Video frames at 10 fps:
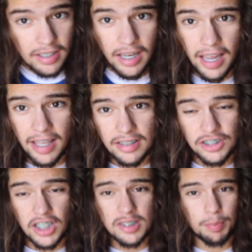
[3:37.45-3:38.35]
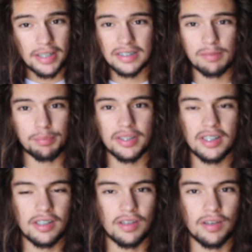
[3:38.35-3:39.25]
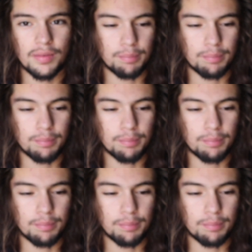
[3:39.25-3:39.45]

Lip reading: And just by simply, you know,